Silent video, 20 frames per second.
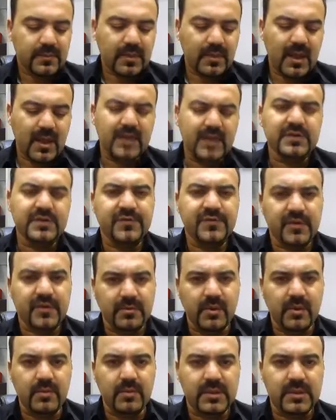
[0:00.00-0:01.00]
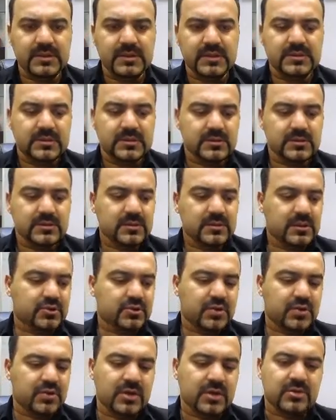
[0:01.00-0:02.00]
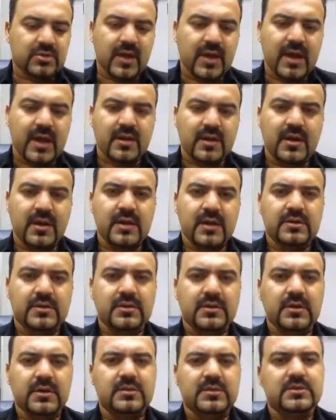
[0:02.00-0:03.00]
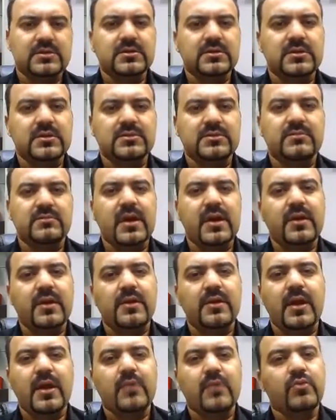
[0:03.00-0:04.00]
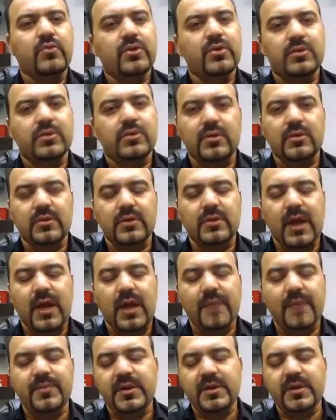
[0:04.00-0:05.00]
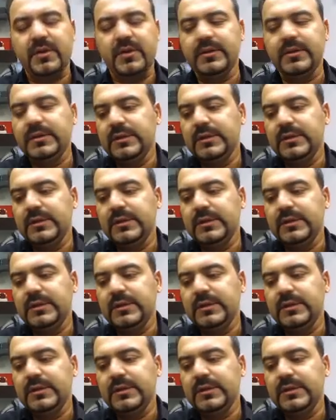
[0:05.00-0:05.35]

at least for the moment, and try to act like it doesn't matter and we're happy